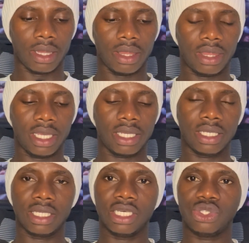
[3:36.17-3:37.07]

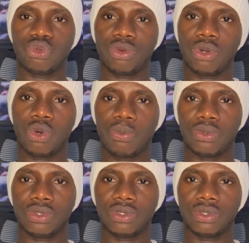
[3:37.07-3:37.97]
then it will
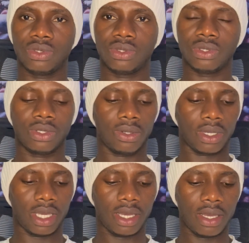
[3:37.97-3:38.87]
open.
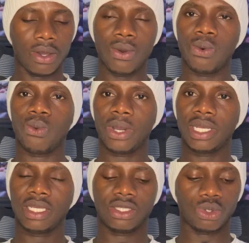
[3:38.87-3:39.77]
Okay,
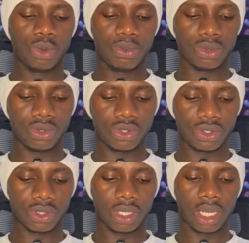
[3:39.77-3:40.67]
when it
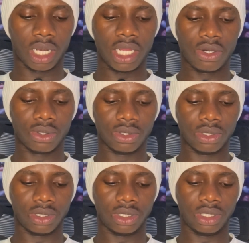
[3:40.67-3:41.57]
opens, click
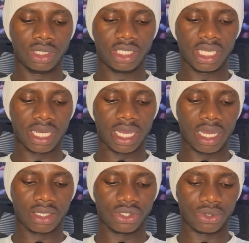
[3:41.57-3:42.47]
on take
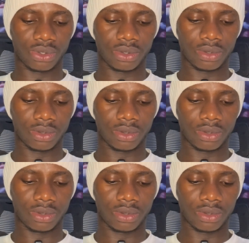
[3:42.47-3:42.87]
action.